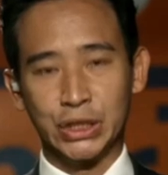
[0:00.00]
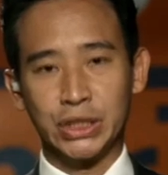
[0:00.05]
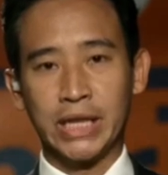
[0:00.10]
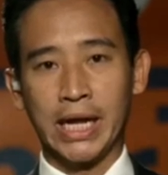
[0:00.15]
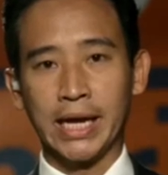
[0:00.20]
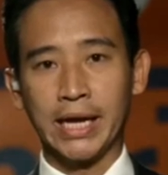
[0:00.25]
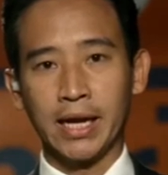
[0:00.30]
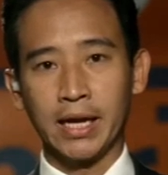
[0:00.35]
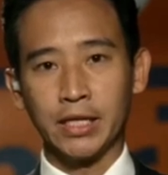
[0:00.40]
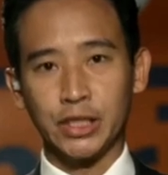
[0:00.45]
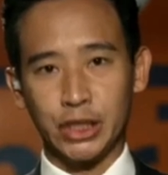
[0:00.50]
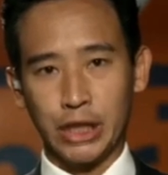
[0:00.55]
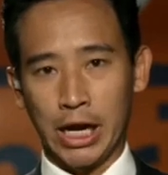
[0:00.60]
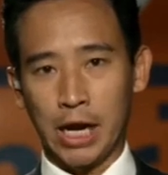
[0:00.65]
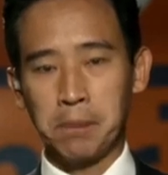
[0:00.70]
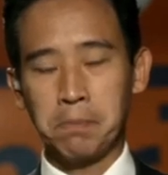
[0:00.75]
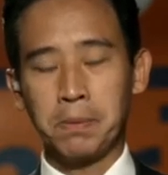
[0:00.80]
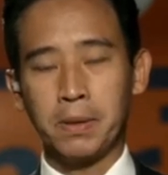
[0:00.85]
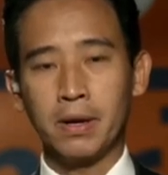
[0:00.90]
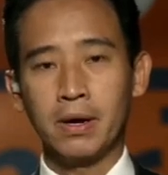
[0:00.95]
taking
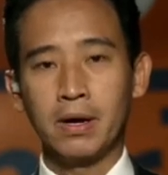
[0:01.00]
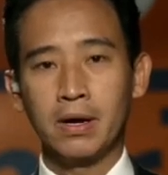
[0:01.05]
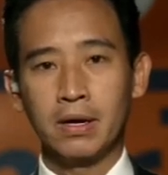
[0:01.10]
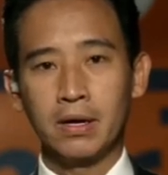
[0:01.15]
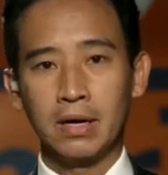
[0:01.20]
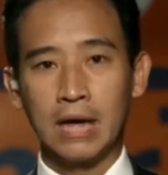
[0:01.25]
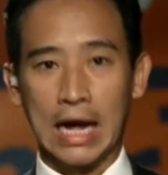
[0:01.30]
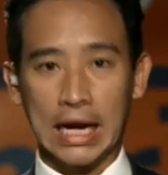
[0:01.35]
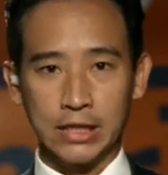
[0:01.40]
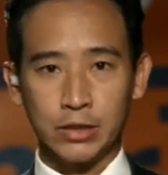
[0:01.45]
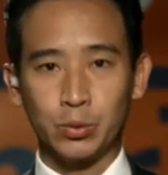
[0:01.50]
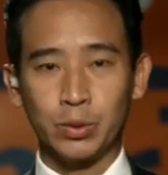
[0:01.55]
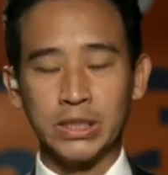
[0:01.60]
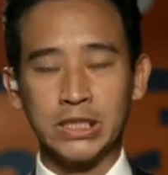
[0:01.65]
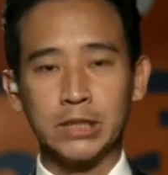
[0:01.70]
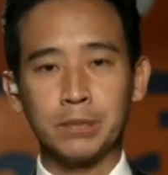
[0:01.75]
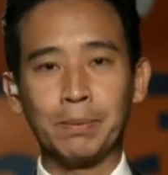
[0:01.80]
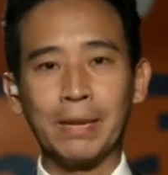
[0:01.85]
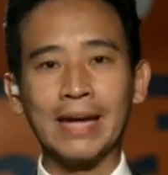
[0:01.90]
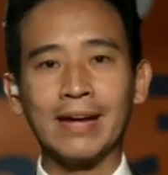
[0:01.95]
shape as we
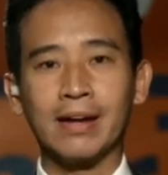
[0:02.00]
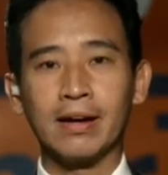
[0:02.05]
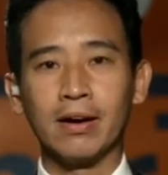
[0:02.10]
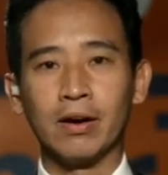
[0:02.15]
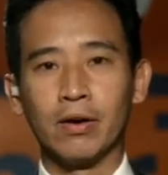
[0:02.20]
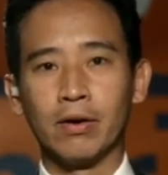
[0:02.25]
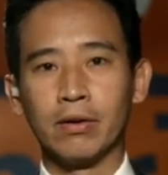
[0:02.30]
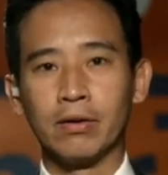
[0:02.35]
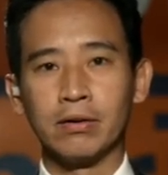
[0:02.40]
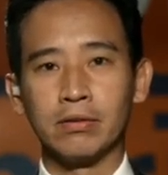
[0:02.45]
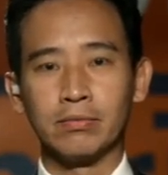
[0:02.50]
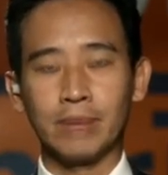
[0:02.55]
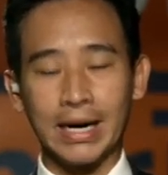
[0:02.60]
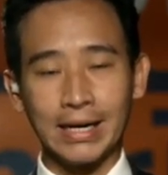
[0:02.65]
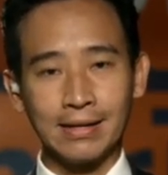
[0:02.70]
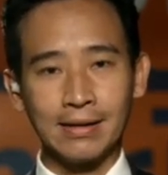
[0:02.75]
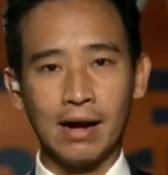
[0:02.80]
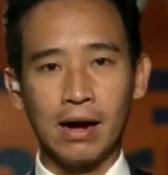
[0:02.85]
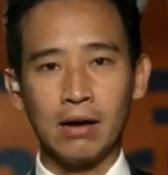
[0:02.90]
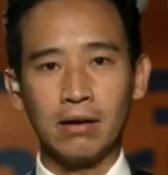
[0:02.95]
speak or
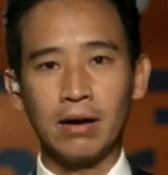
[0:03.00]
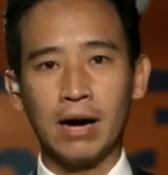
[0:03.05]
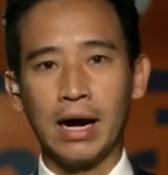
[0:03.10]
right now.